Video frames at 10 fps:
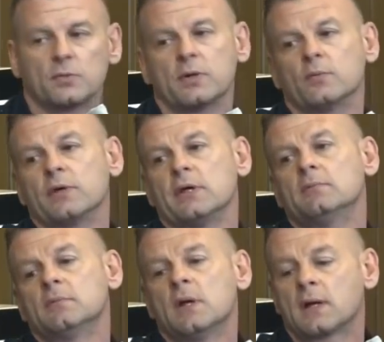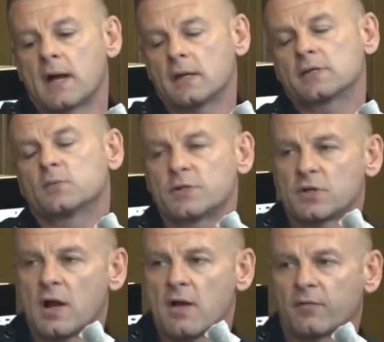is when we kind of
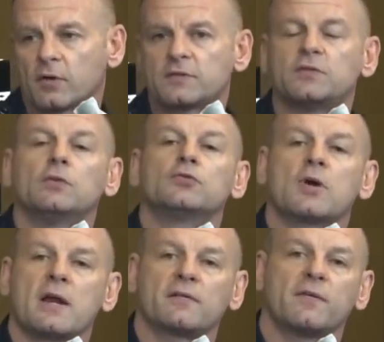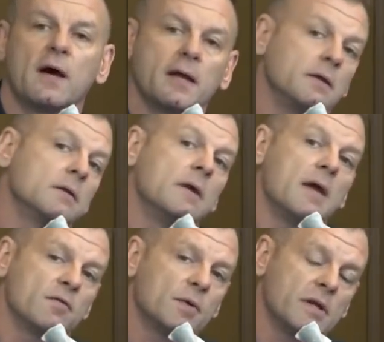switched our efforts to trying to find
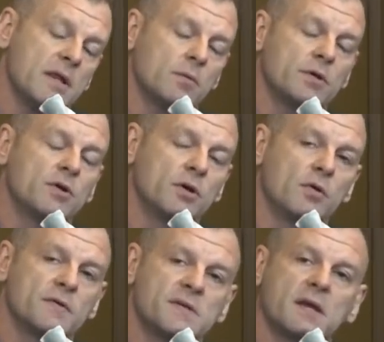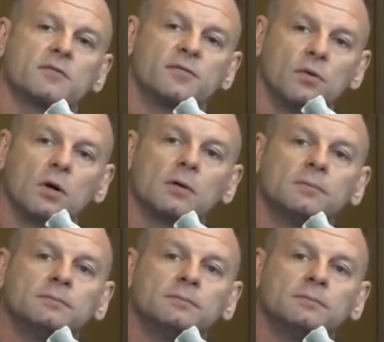everybody that we could on the second floor.